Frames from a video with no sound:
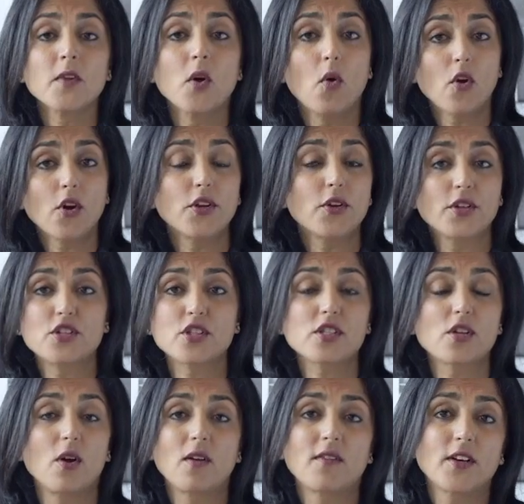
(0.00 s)
or you can just
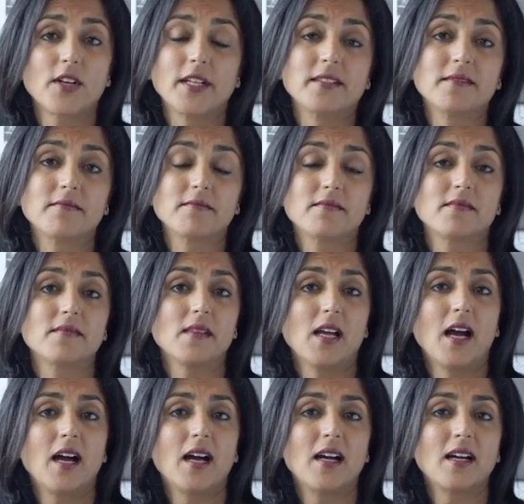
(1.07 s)
go over and
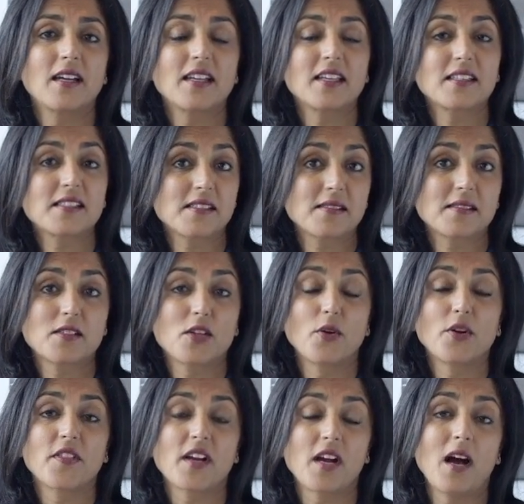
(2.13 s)
go
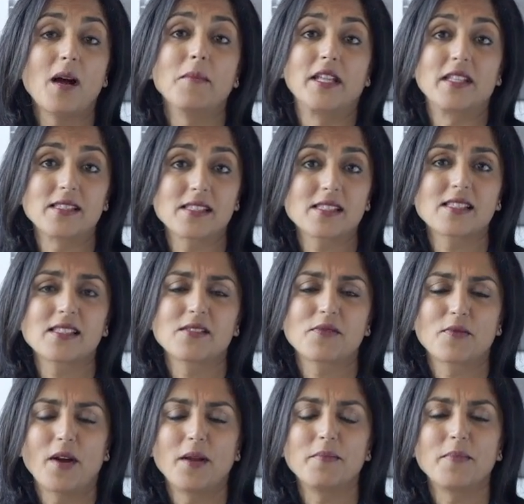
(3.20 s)
to the comments
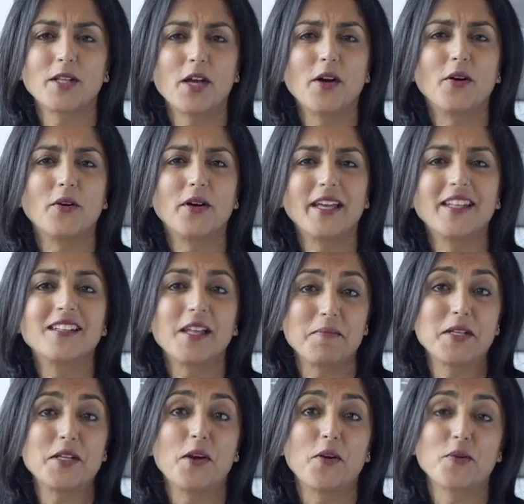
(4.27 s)
right below and let
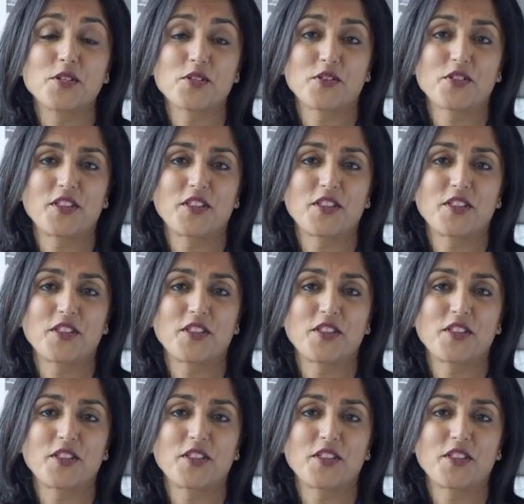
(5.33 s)
me know what you're